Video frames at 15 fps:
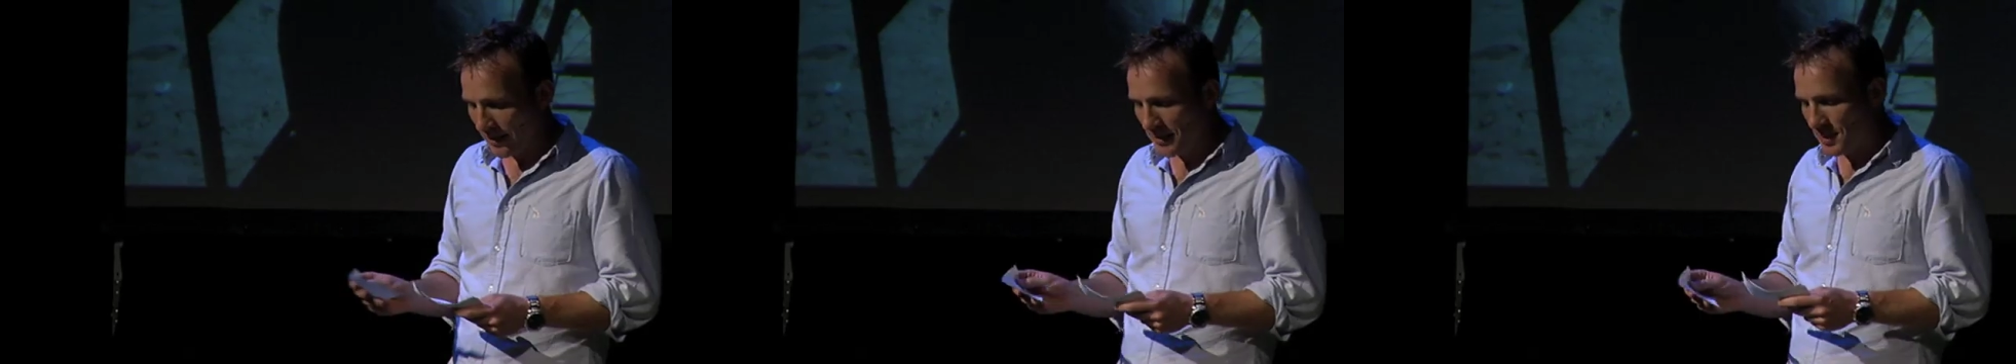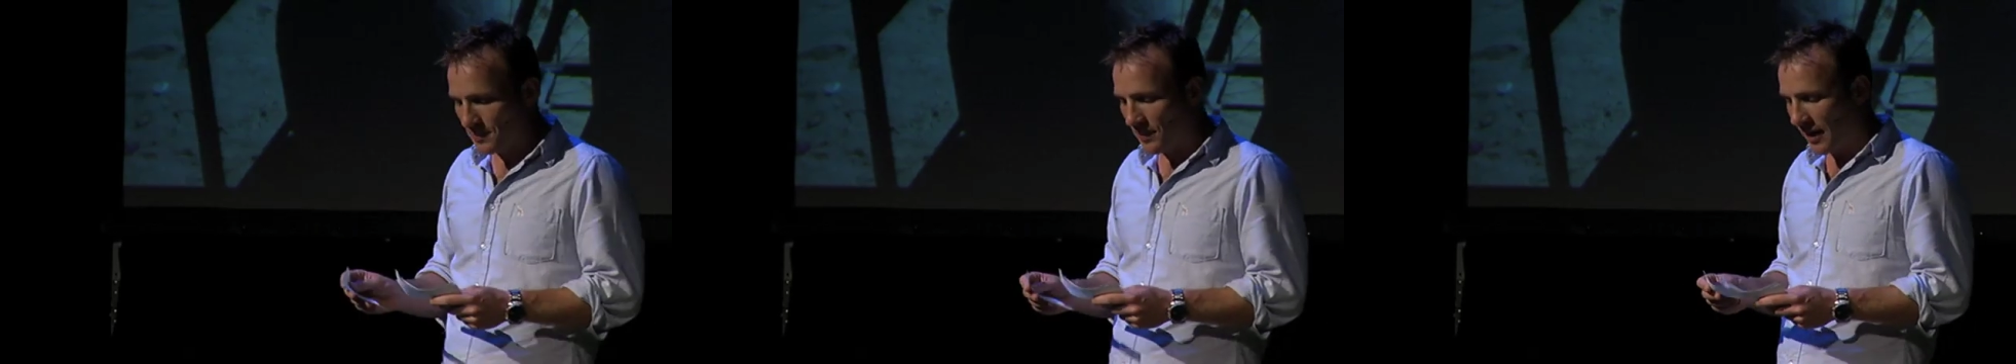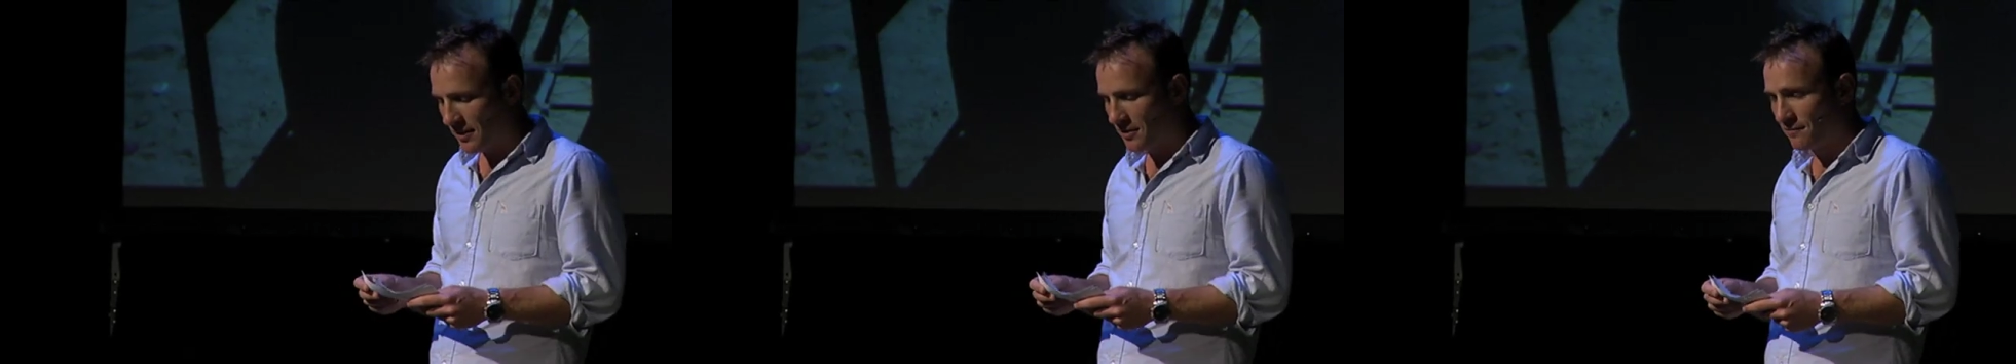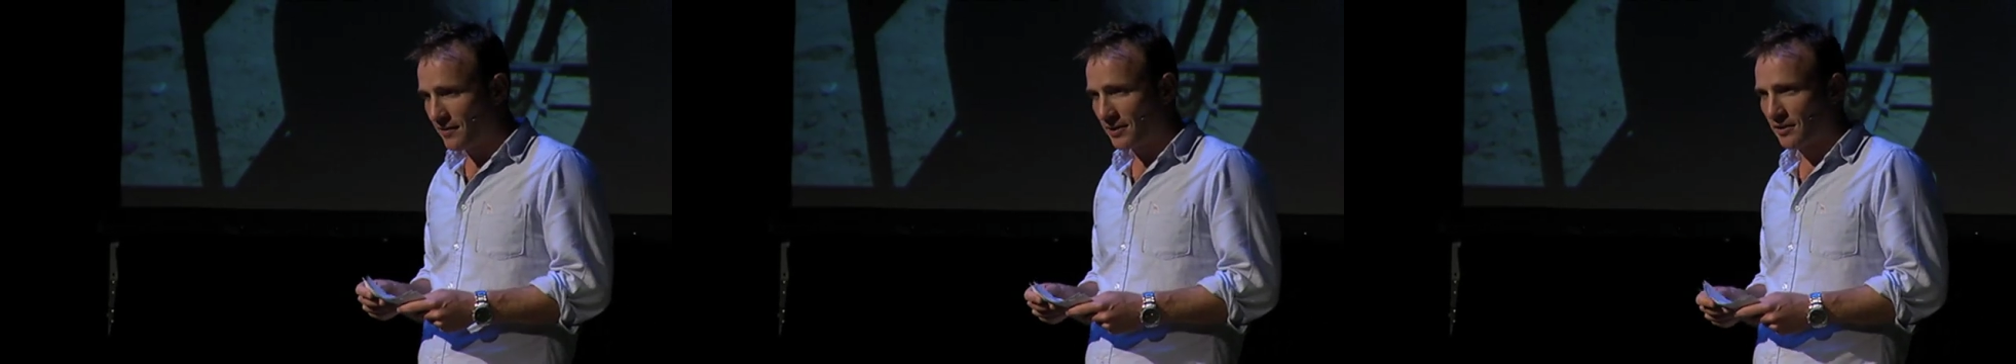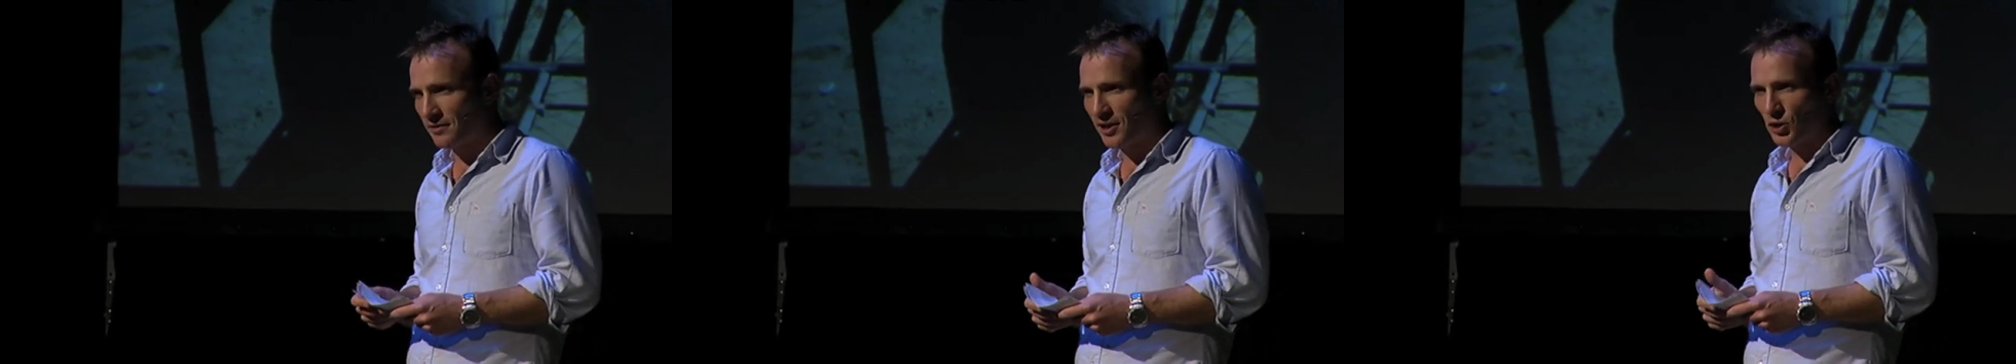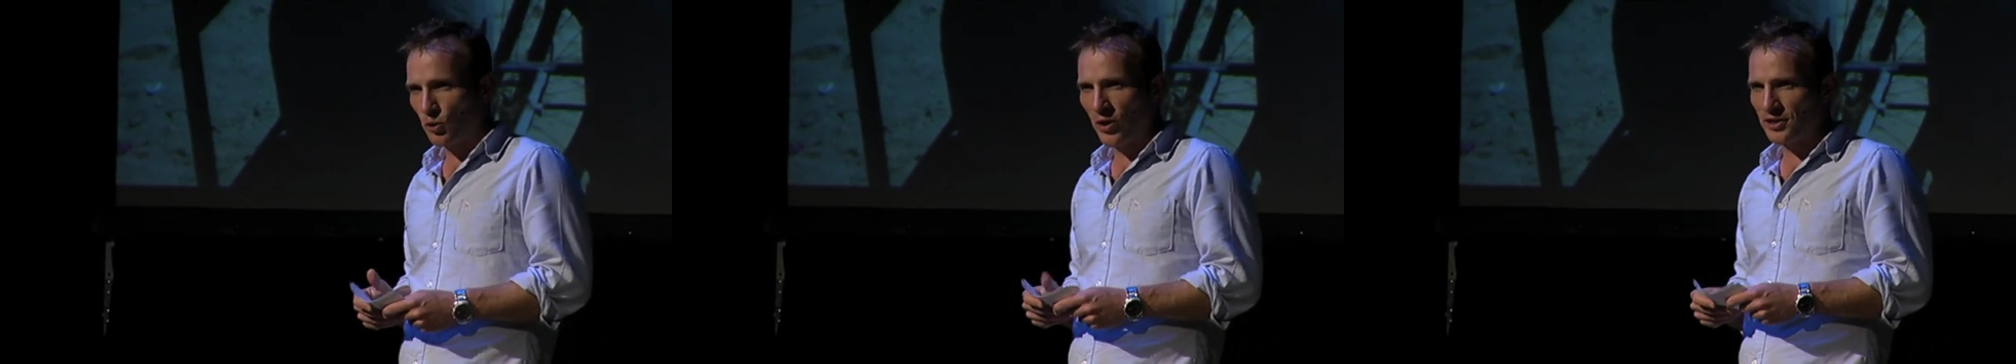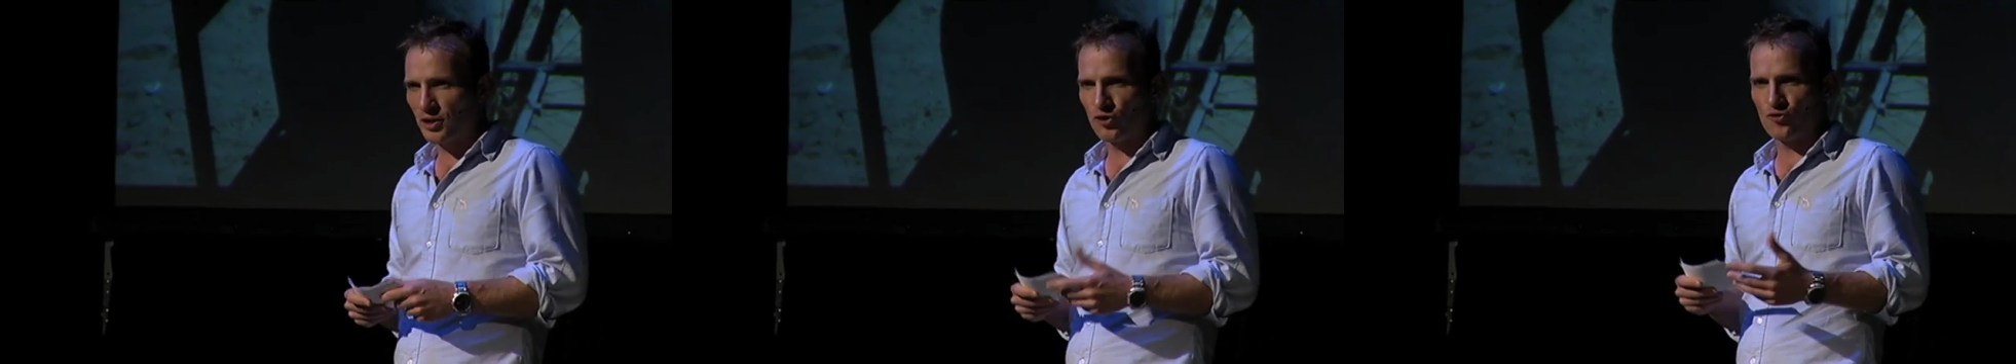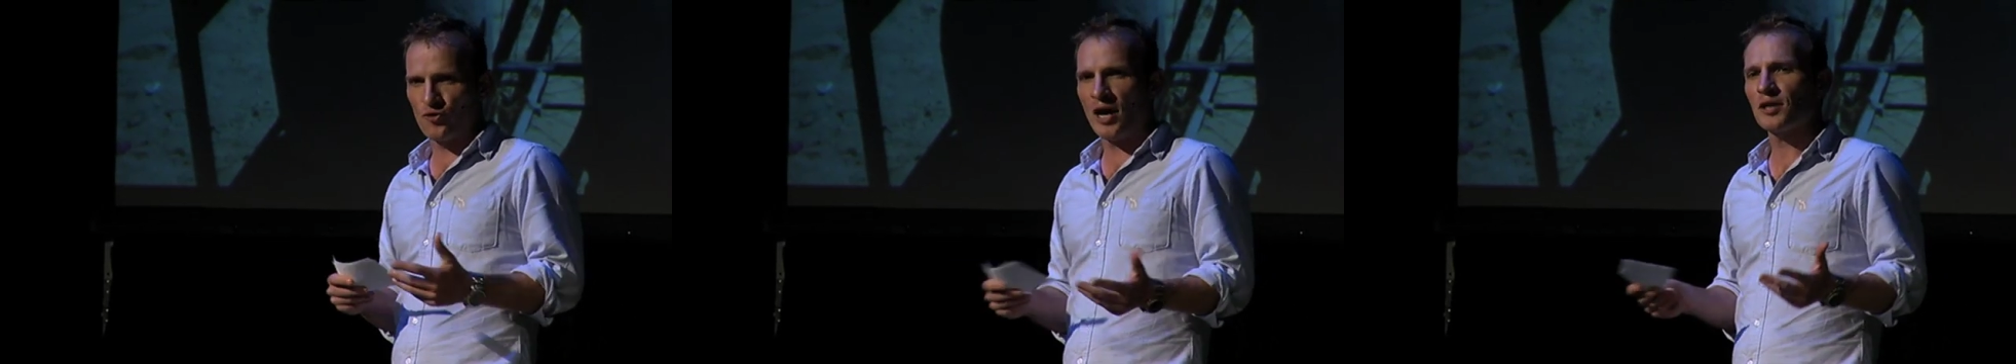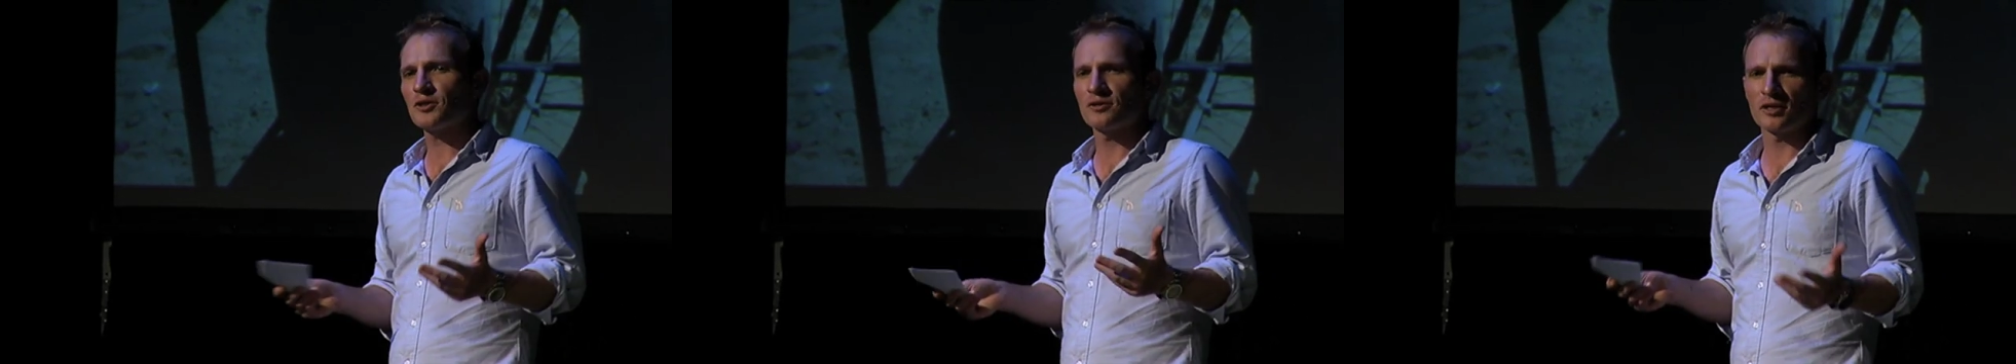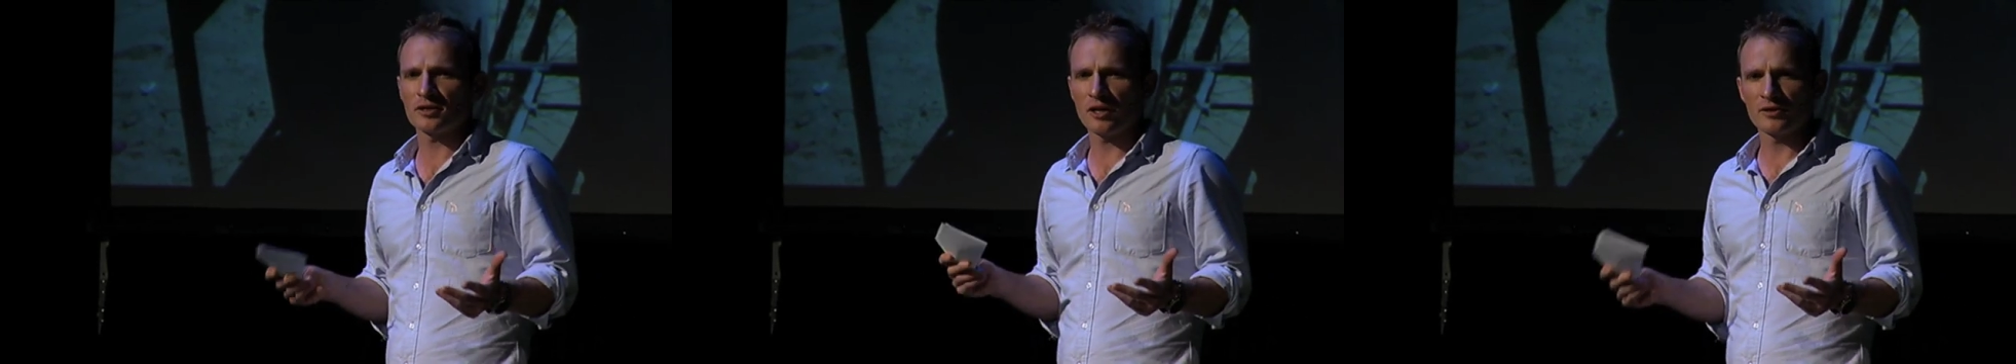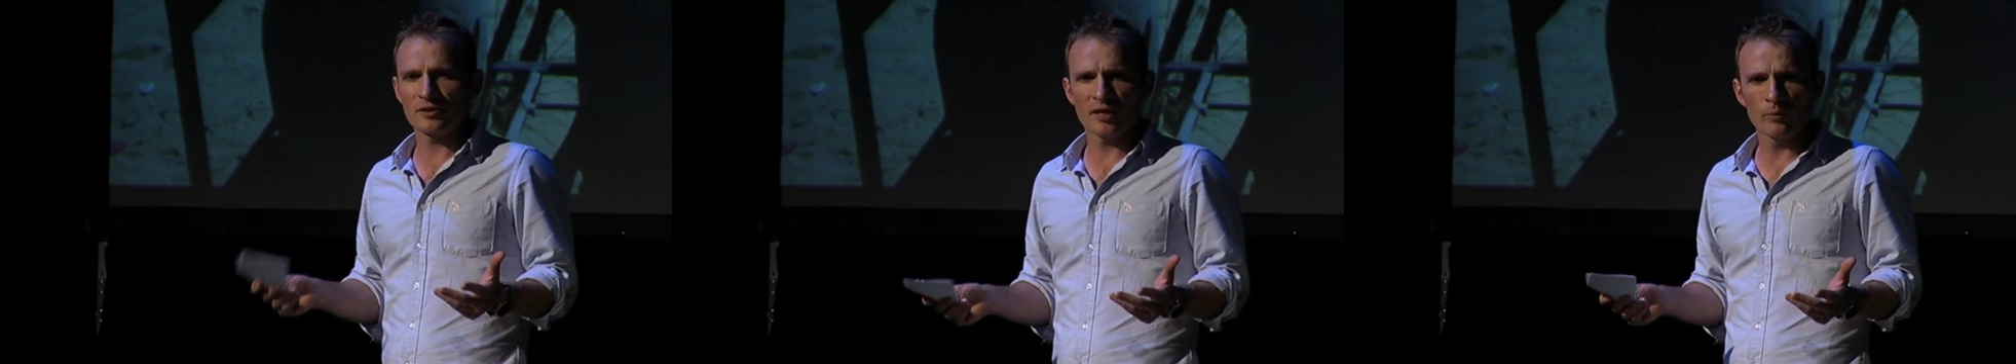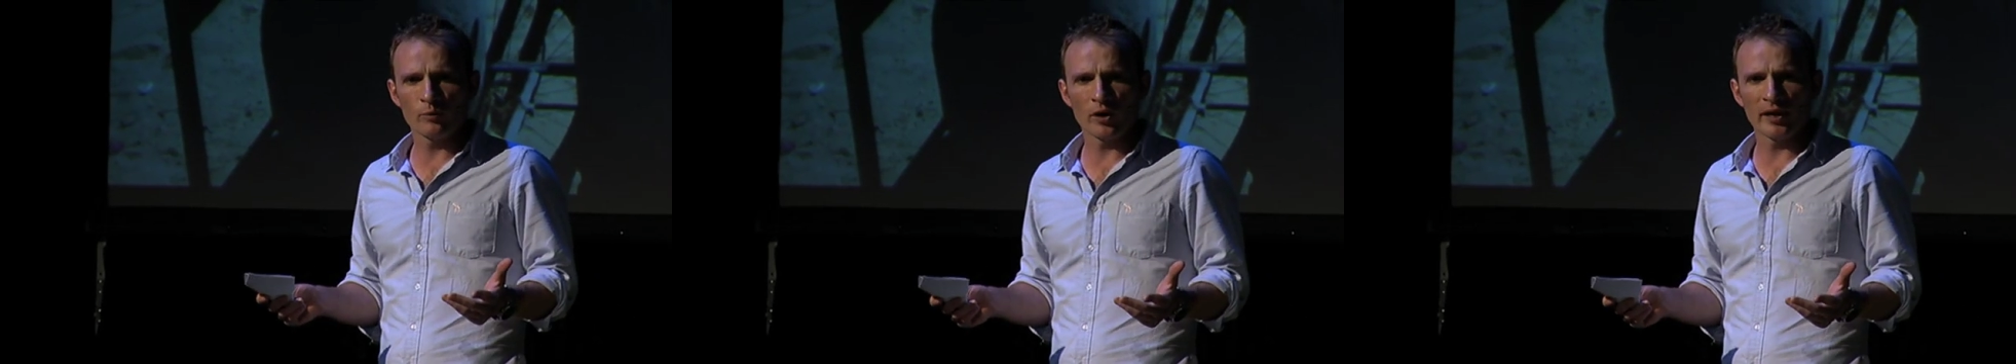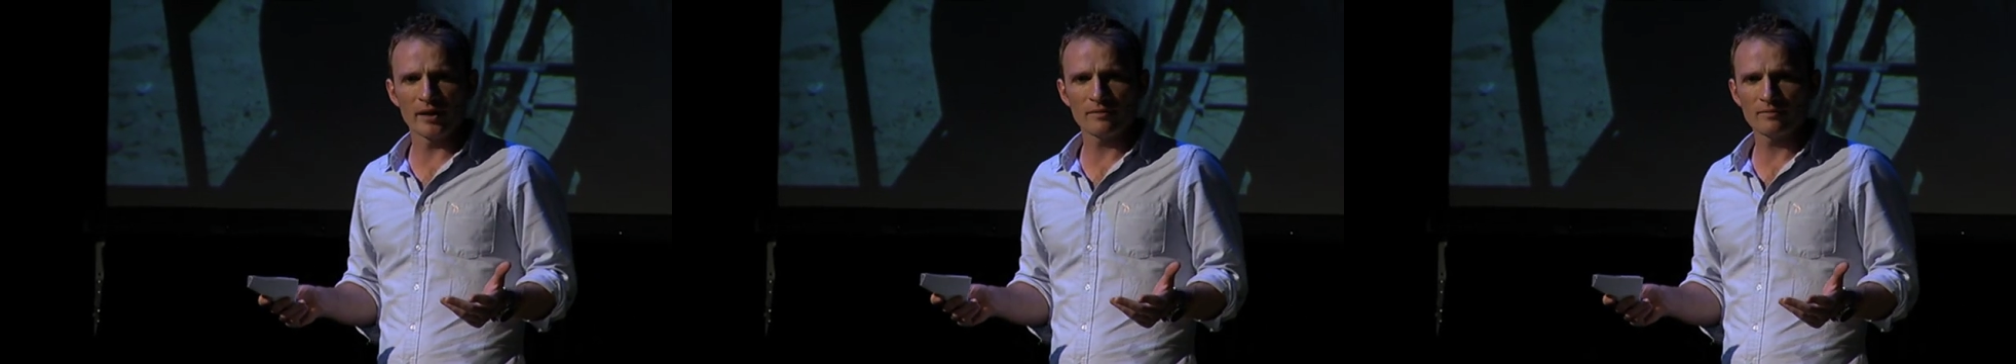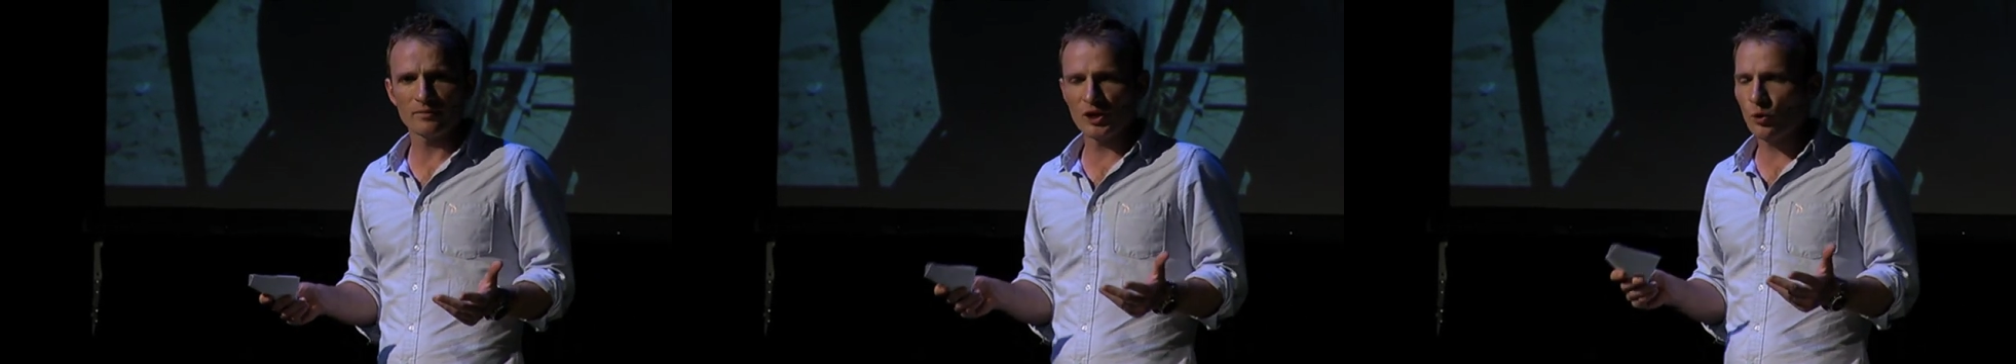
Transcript: And despite the fact that there's always a drought on the go somewhere,